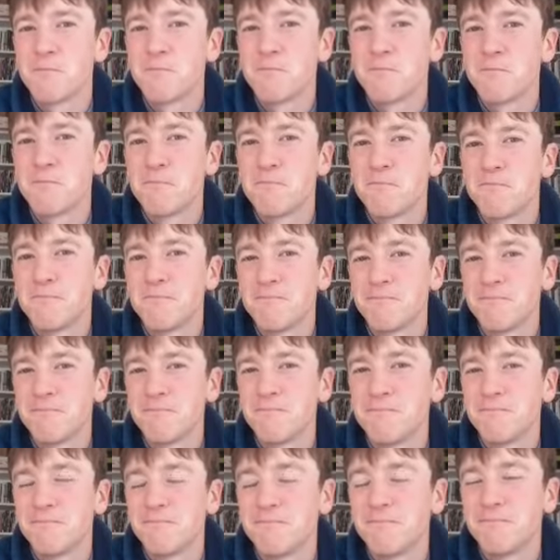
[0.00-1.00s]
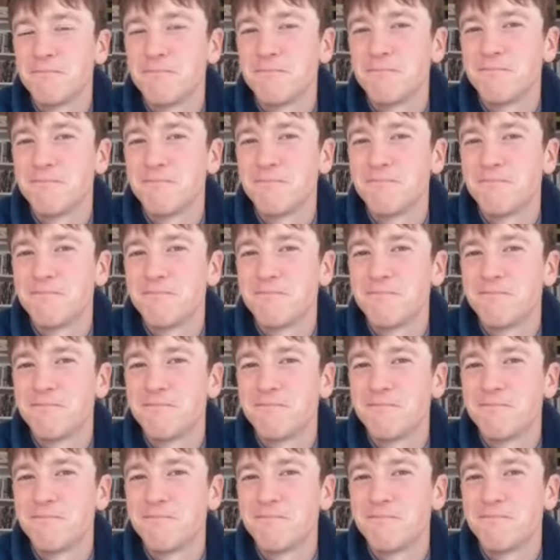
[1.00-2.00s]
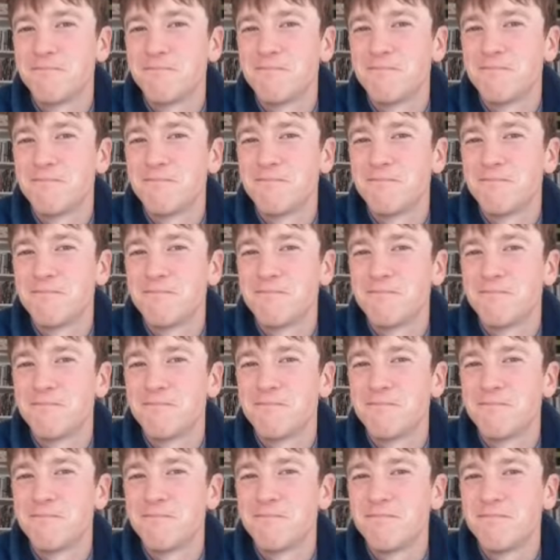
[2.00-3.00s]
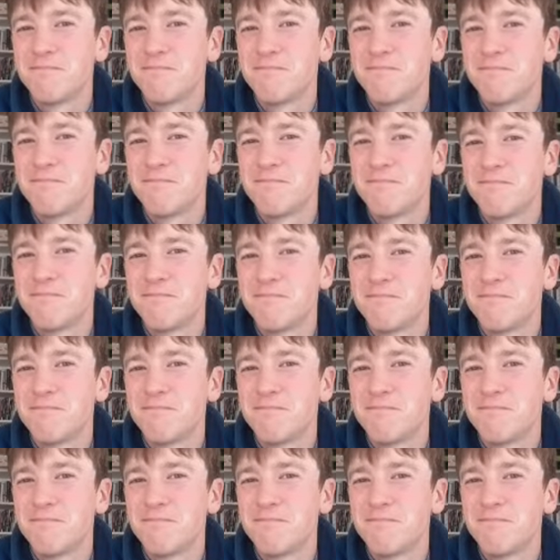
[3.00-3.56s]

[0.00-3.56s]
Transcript: [no speech]